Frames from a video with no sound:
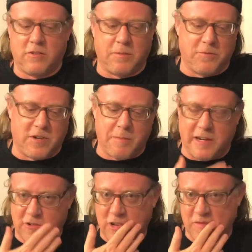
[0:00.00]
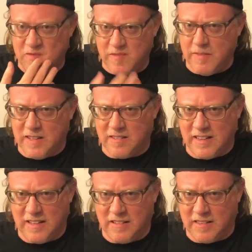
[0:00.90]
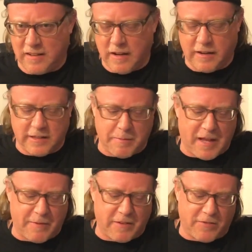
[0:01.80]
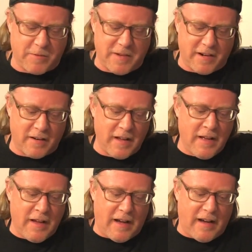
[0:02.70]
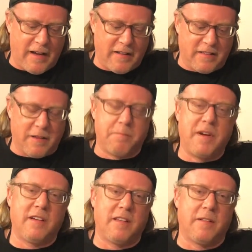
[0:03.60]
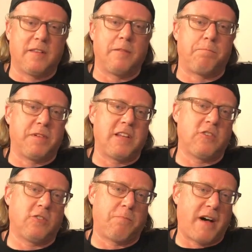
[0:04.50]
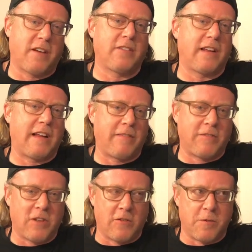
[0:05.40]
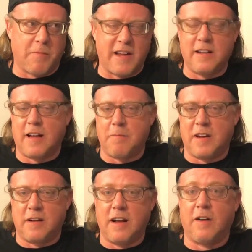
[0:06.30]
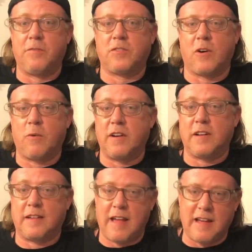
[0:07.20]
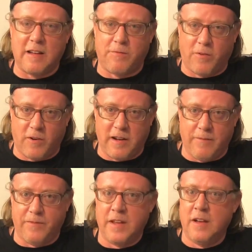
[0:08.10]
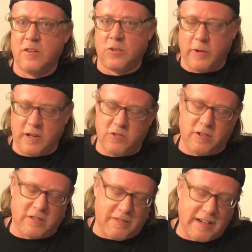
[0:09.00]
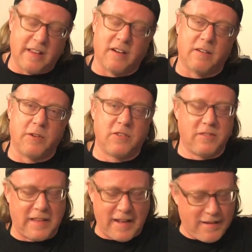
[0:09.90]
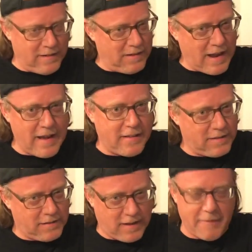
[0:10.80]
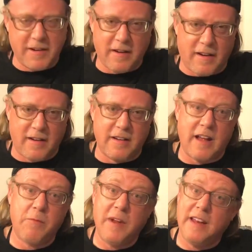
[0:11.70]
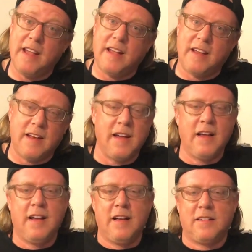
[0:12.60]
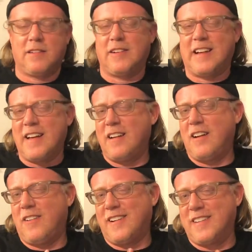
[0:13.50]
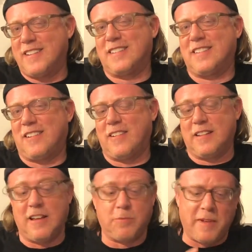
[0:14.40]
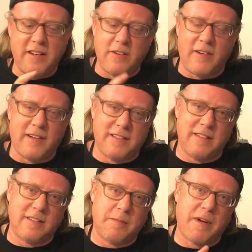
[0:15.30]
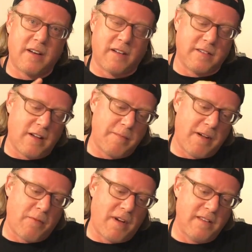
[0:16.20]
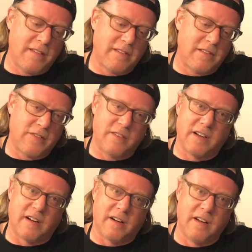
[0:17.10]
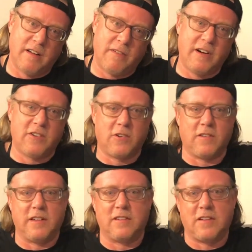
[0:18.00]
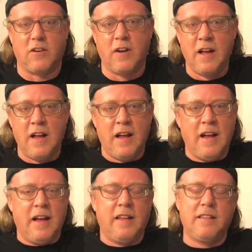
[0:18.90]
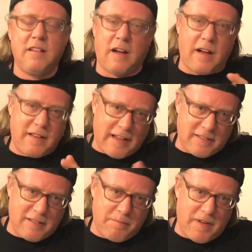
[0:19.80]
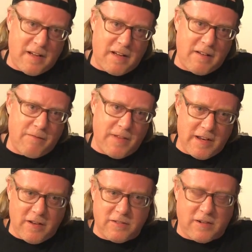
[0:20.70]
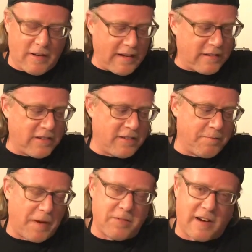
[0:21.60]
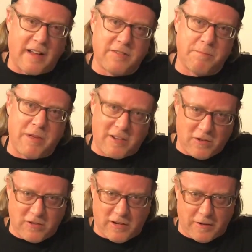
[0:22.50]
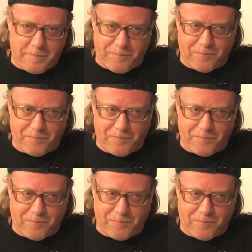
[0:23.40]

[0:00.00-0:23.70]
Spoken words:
there was some trub in it. Trub is the gunk at the bottom of the fermenter. The potential bottles that I had left over might not have been enough, so I wanted to keg it for him so we could enjoy something together, which that day has come and gone, and we did. So I kind of know how this already tastes, but I don't know how it tastes in a bottle. I'll talk about why this is different here very shortly. So I got some videos here. I have some pictures here